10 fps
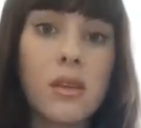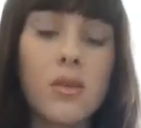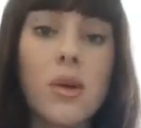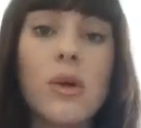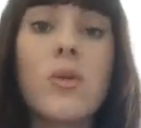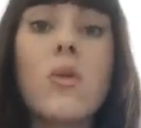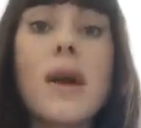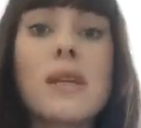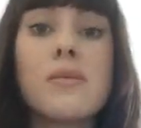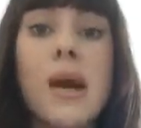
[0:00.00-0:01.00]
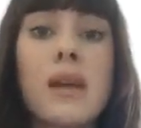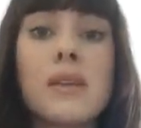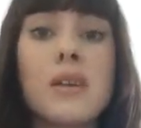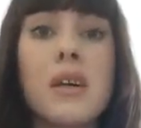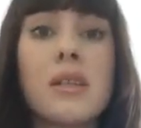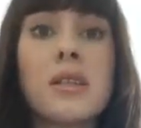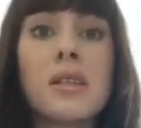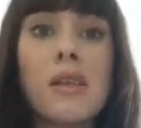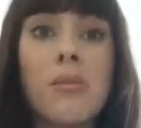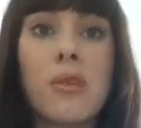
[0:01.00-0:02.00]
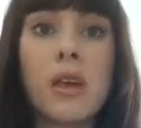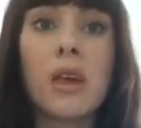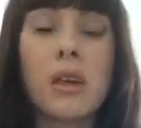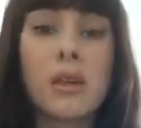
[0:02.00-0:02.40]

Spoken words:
We're always magnetizing something.